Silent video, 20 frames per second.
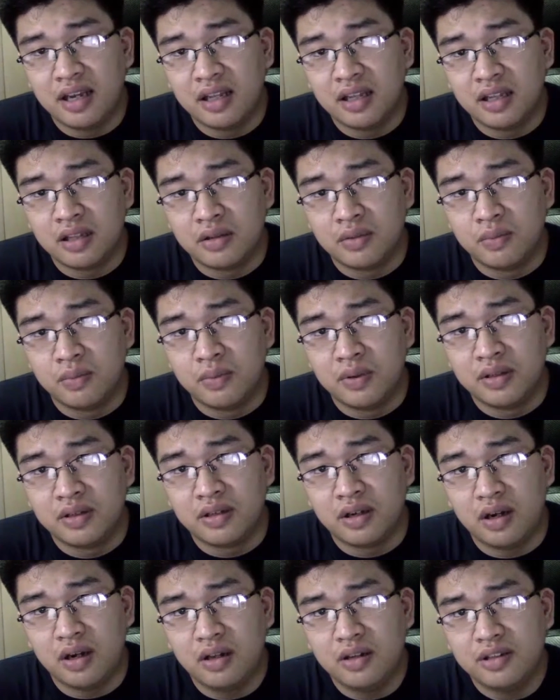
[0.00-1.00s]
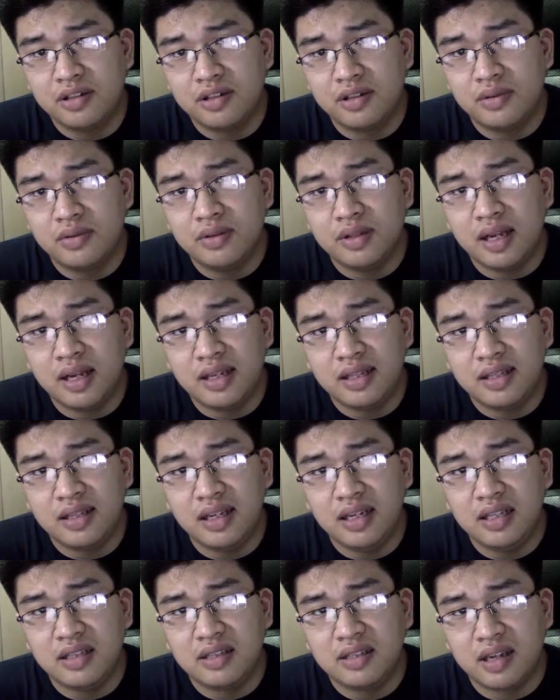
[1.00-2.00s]
and it was also
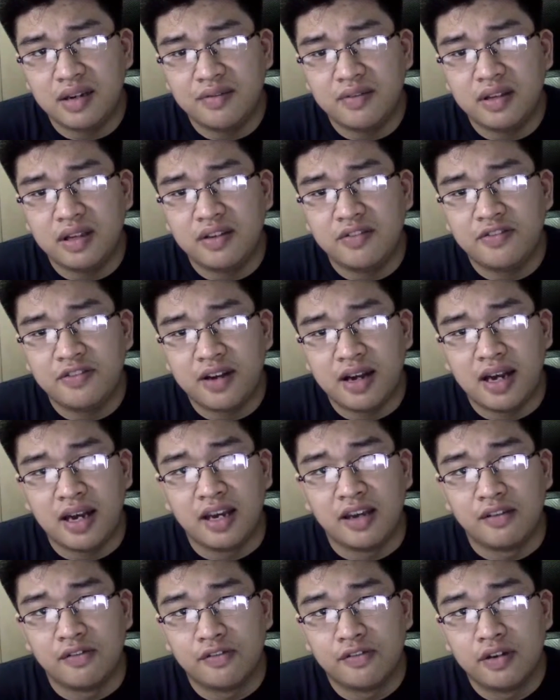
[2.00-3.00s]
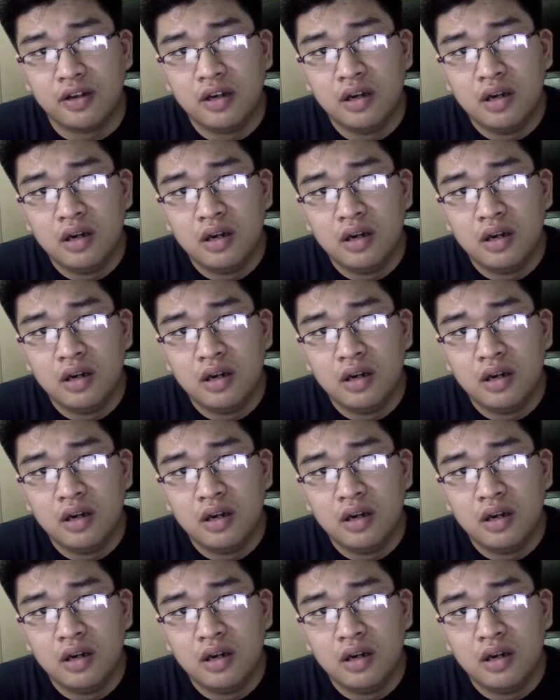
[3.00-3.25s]
1975.